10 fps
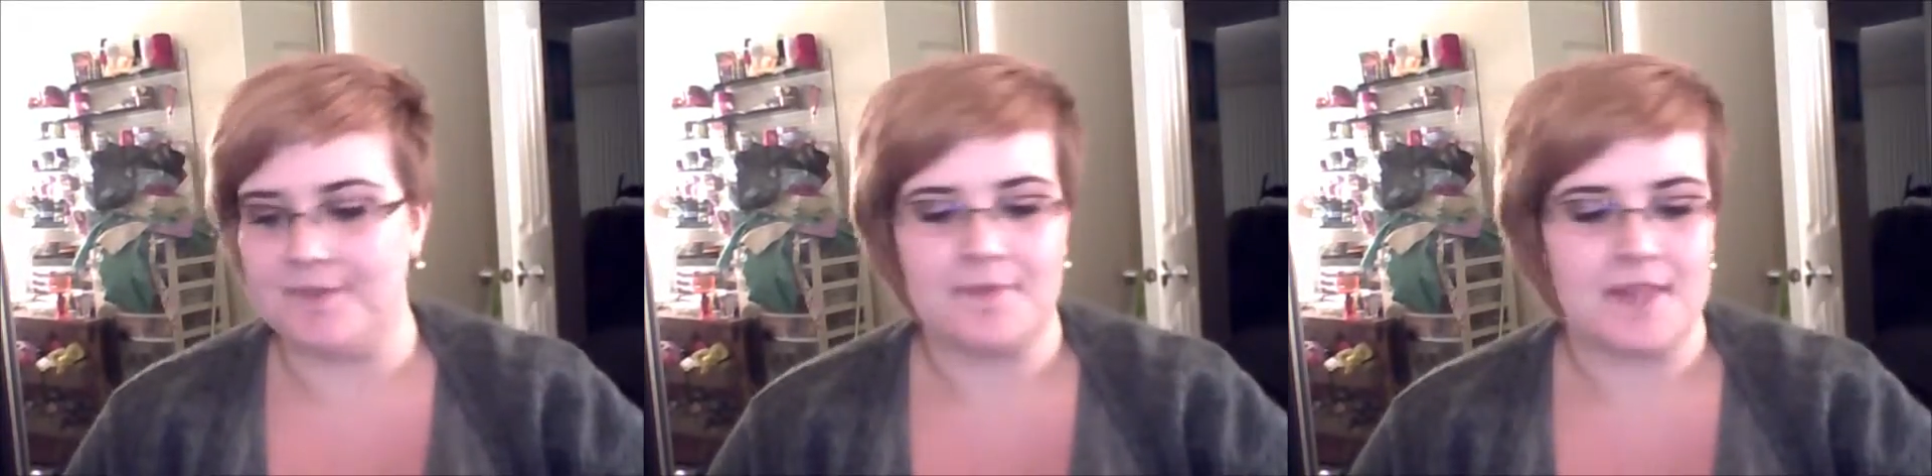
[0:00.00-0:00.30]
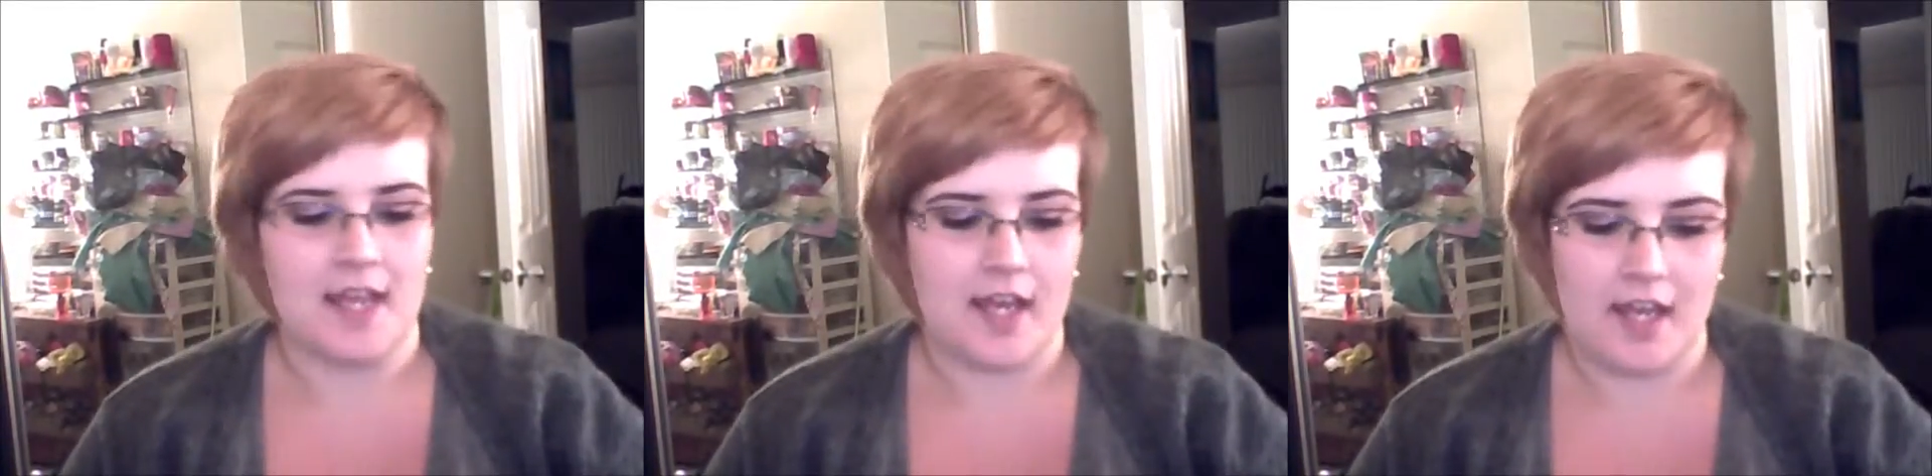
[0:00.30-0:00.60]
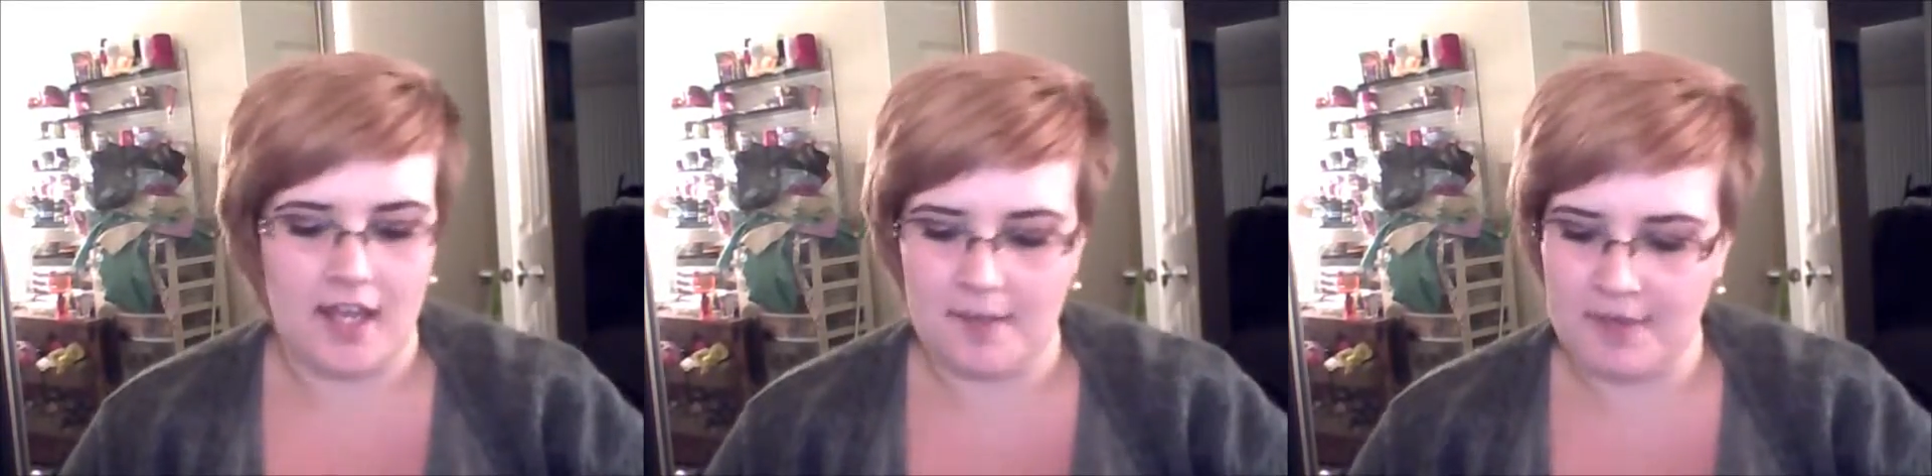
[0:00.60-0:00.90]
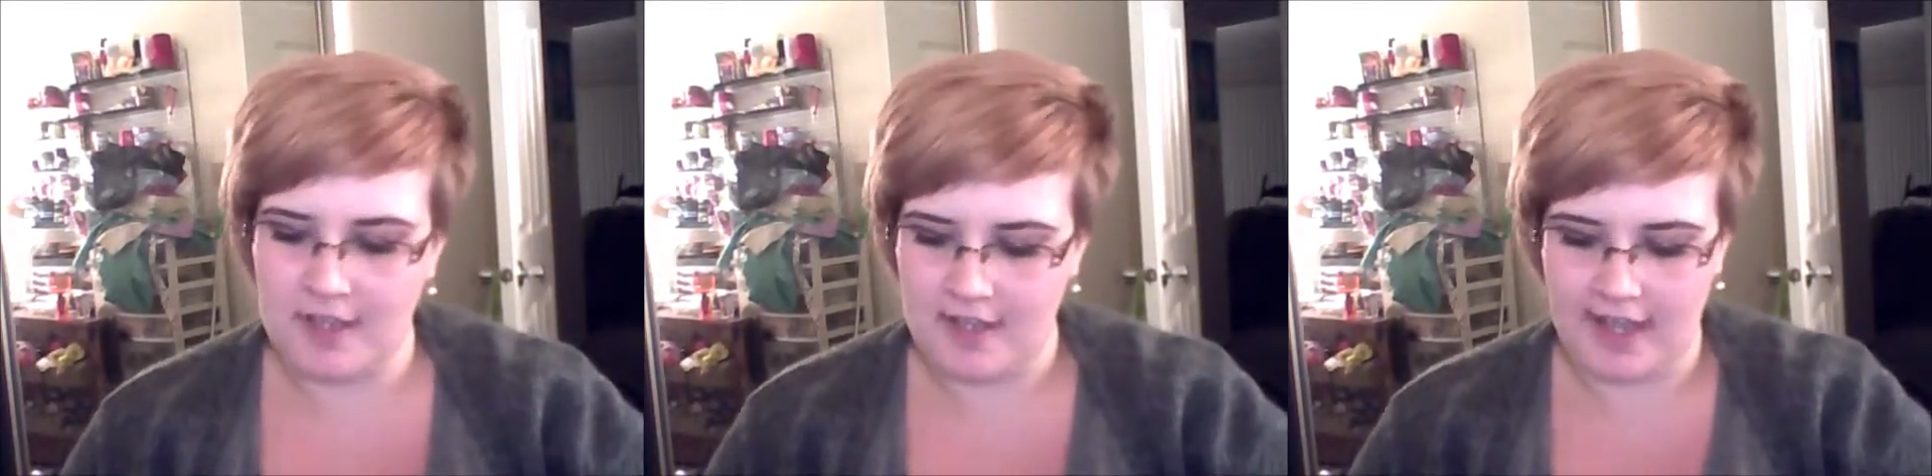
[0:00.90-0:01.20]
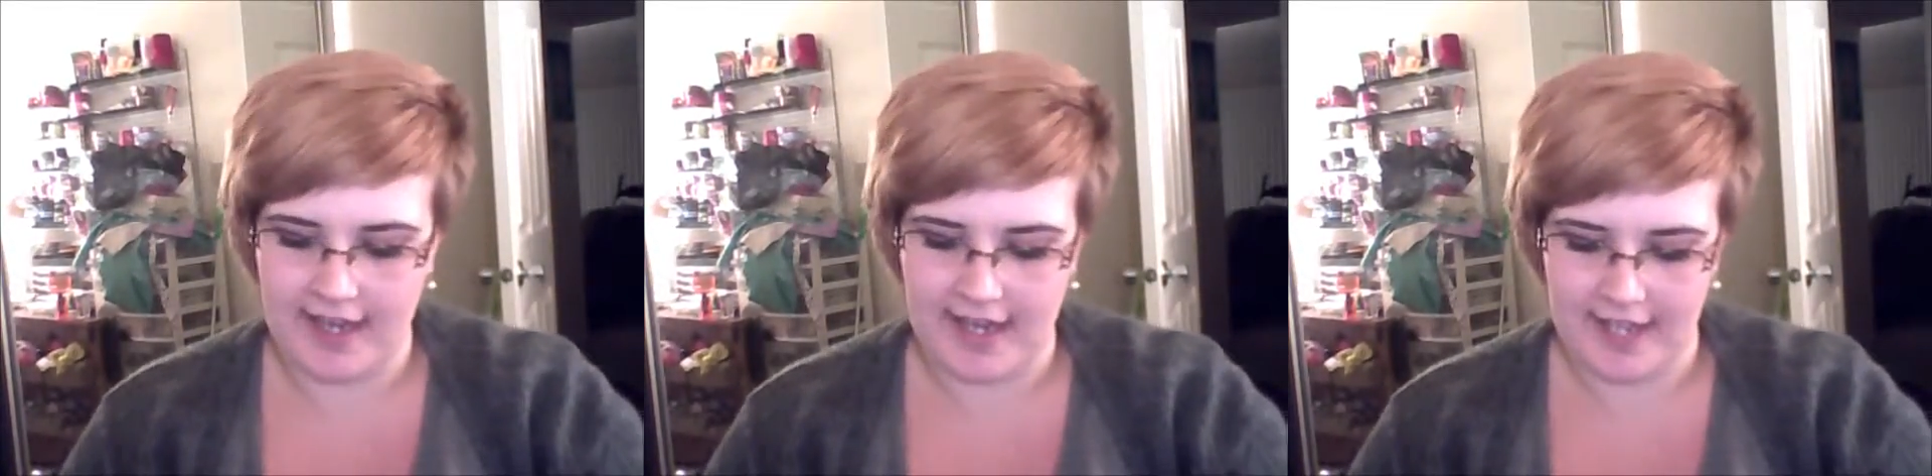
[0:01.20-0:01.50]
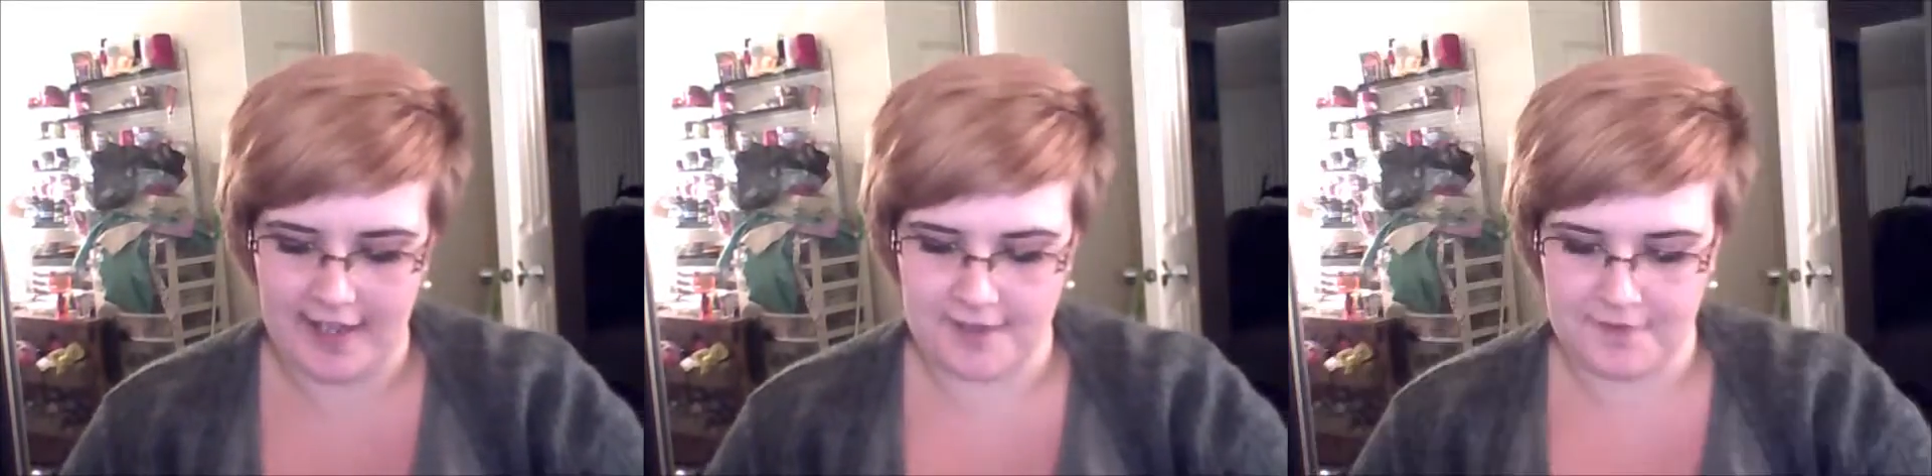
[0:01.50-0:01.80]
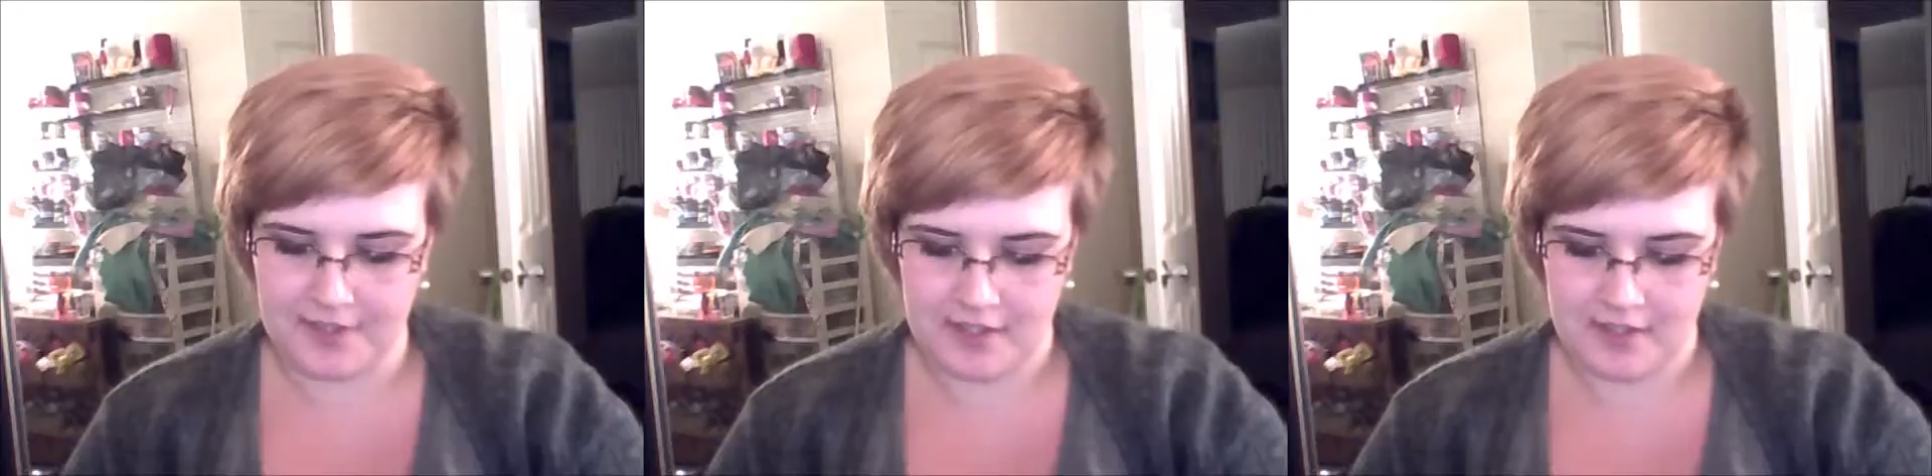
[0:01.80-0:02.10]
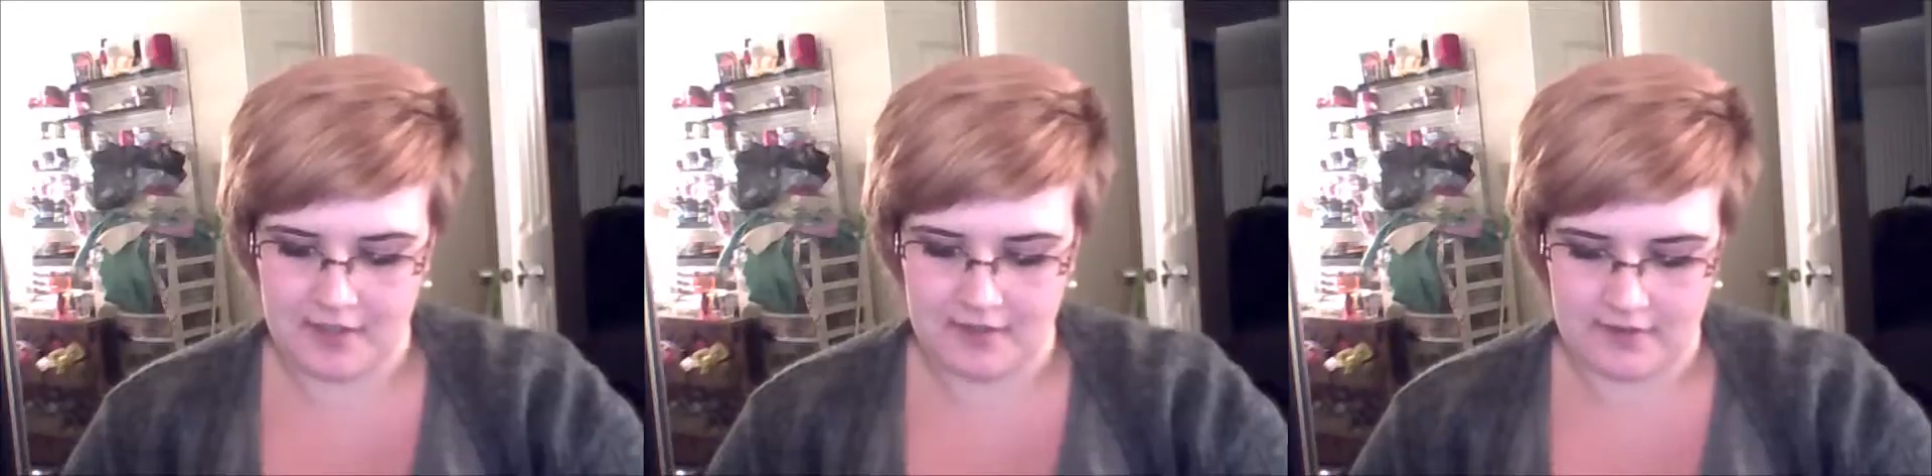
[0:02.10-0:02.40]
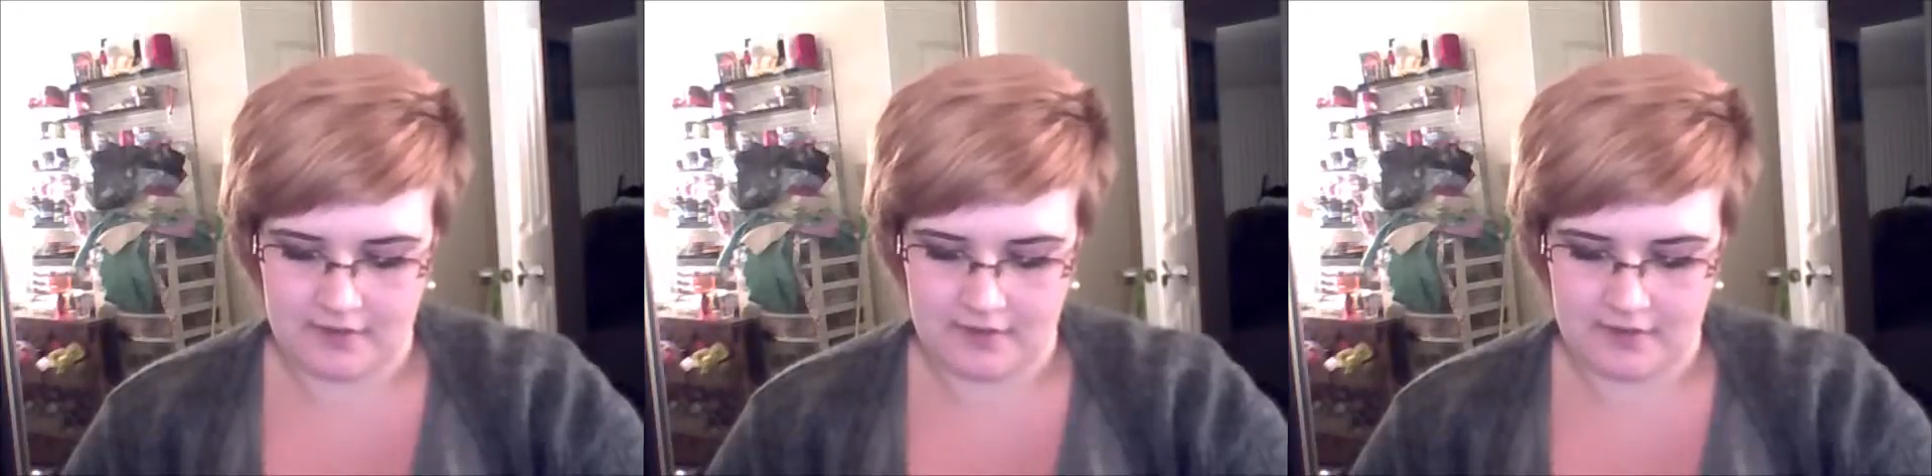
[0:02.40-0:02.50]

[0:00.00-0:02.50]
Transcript: Anyways, um, I have,